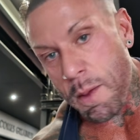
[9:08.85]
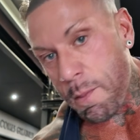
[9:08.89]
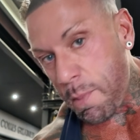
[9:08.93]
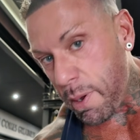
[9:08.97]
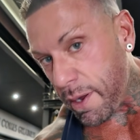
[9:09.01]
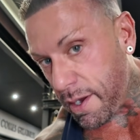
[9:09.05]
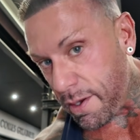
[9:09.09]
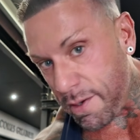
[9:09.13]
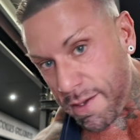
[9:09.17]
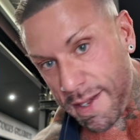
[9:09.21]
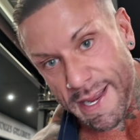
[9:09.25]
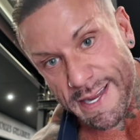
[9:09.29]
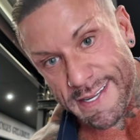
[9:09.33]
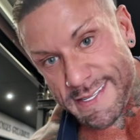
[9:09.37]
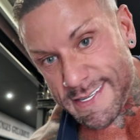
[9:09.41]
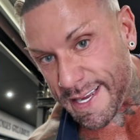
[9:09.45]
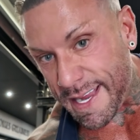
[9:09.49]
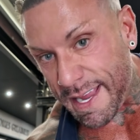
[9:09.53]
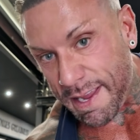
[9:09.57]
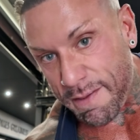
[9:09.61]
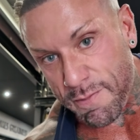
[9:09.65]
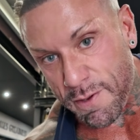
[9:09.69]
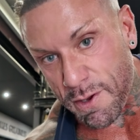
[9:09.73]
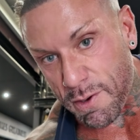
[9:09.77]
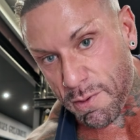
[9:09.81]
But you need to
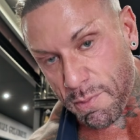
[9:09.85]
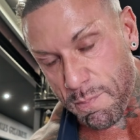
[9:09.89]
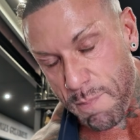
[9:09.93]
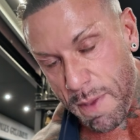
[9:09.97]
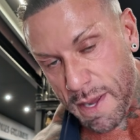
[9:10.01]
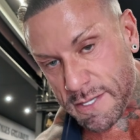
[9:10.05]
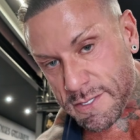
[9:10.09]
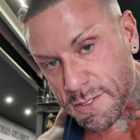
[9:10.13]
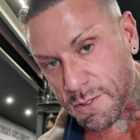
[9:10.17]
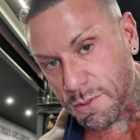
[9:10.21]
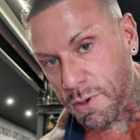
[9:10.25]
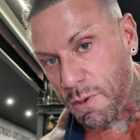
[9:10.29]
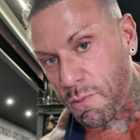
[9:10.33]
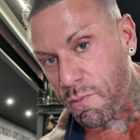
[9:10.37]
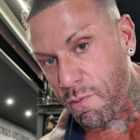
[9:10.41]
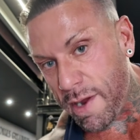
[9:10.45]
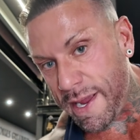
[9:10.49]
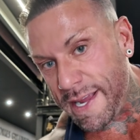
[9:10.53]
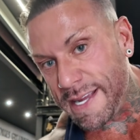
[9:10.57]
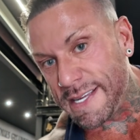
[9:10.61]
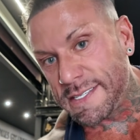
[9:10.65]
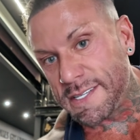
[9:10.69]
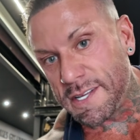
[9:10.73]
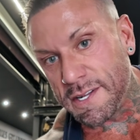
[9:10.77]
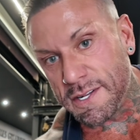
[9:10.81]
give your muscle a
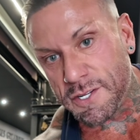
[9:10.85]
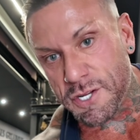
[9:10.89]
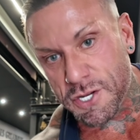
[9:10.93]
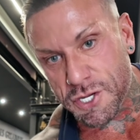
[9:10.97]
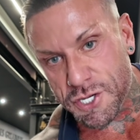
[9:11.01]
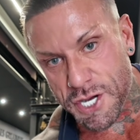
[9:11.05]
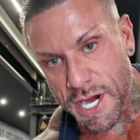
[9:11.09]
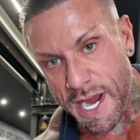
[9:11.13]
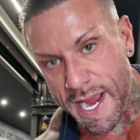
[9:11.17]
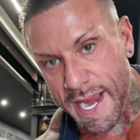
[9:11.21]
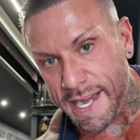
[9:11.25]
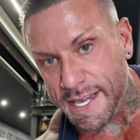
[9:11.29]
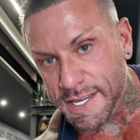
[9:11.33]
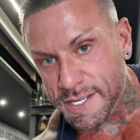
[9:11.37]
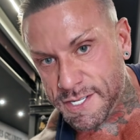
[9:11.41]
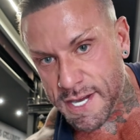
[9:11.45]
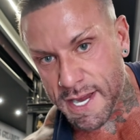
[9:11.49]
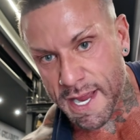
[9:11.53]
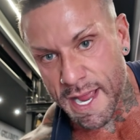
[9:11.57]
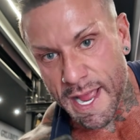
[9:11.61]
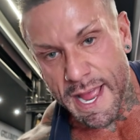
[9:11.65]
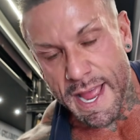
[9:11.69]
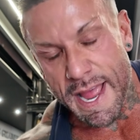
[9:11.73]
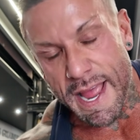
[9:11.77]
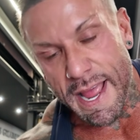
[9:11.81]
reason to change.
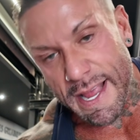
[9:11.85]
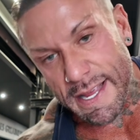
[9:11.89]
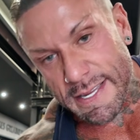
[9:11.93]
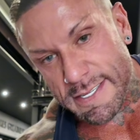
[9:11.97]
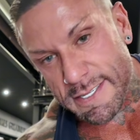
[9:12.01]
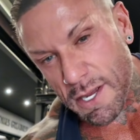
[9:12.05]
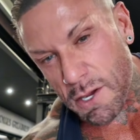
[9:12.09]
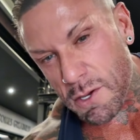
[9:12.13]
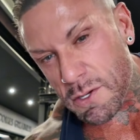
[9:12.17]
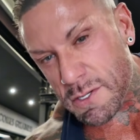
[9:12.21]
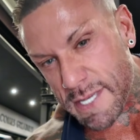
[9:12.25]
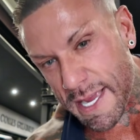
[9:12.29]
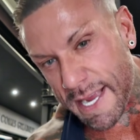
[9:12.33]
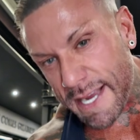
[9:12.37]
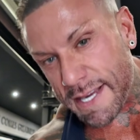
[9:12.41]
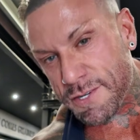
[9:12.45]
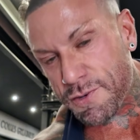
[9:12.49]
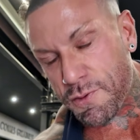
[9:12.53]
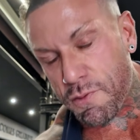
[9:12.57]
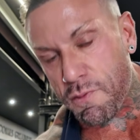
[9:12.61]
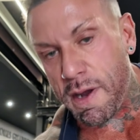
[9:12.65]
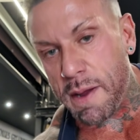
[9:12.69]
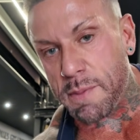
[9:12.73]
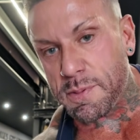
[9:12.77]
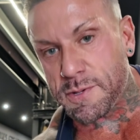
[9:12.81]
It's those
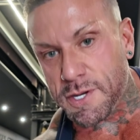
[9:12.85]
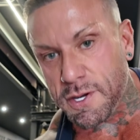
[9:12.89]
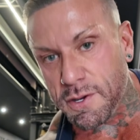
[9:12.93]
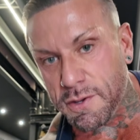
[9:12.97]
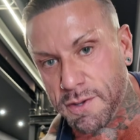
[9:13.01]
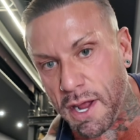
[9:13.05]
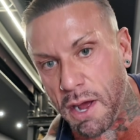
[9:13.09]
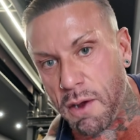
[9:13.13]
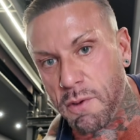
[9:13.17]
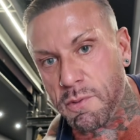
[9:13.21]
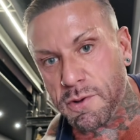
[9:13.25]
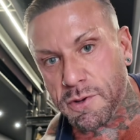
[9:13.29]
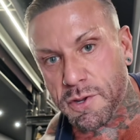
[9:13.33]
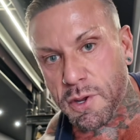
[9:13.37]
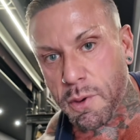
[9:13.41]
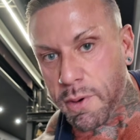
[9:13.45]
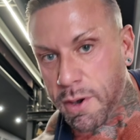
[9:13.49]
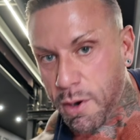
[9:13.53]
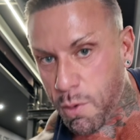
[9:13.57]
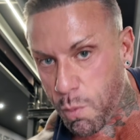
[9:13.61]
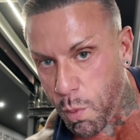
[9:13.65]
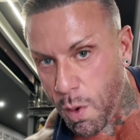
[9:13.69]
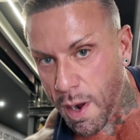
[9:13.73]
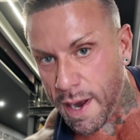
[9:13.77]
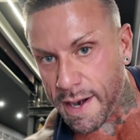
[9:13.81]
extra reps you don't do
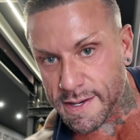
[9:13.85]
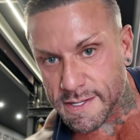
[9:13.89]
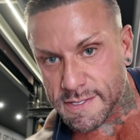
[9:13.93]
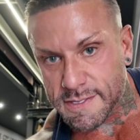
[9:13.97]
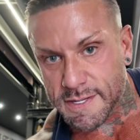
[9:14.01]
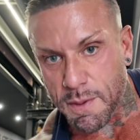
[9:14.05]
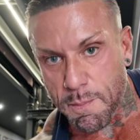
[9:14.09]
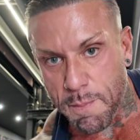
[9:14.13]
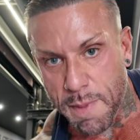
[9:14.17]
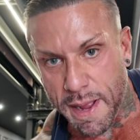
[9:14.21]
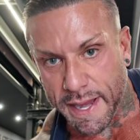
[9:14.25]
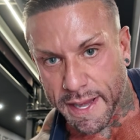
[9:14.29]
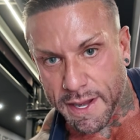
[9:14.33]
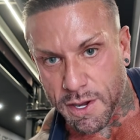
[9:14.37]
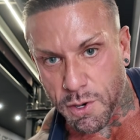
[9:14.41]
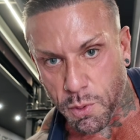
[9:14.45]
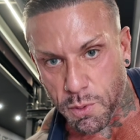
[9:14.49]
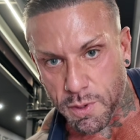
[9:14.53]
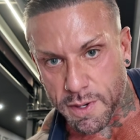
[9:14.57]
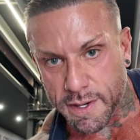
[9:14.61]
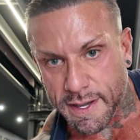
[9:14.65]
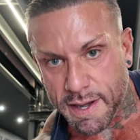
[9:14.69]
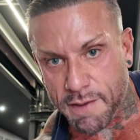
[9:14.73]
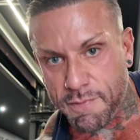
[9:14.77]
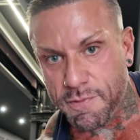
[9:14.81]
are the ones that make
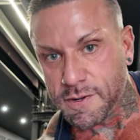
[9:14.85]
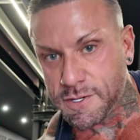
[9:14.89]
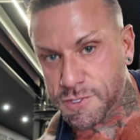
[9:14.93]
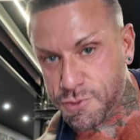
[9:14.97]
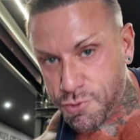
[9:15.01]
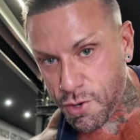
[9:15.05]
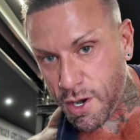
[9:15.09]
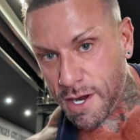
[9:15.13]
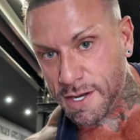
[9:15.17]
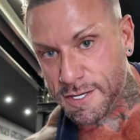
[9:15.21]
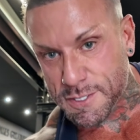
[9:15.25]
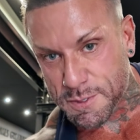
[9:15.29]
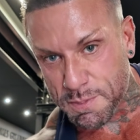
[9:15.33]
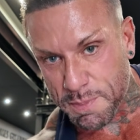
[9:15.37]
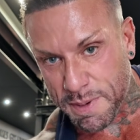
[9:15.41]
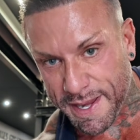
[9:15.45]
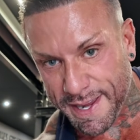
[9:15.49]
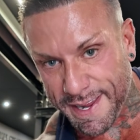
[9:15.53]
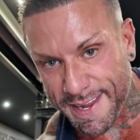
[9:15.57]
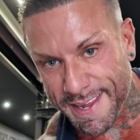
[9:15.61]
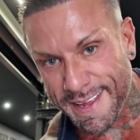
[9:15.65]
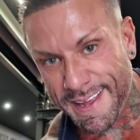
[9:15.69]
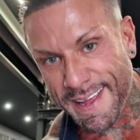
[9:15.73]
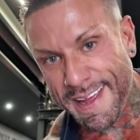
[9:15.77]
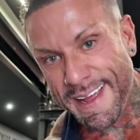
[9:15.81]
all the difference. Trust me.